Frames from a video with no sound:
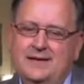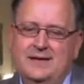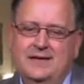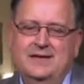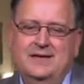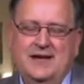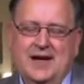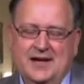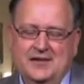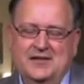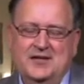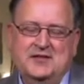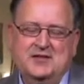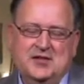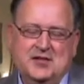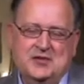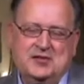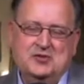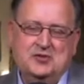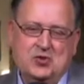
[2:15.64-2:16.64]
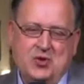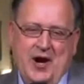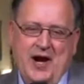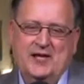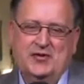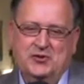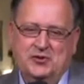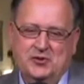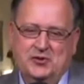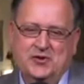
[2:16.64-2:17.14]
I think they're going to try
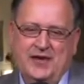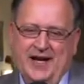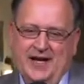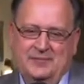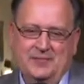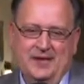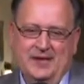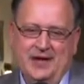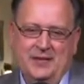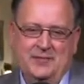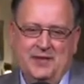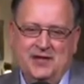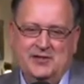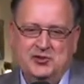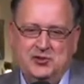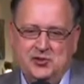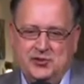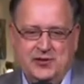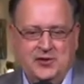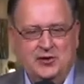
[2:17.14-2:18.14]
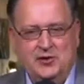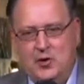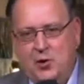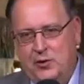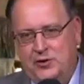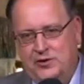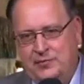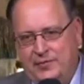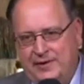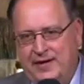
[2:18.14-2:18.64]
to do that, but I'm not sure they're
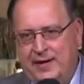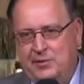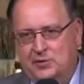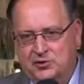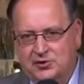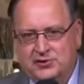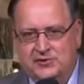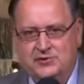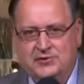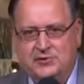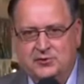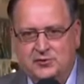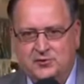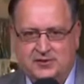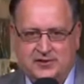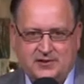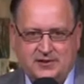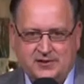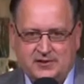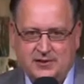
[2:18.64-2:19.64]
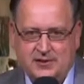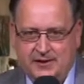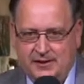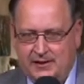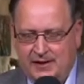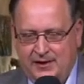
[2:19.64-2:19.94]
going to be able to succeed.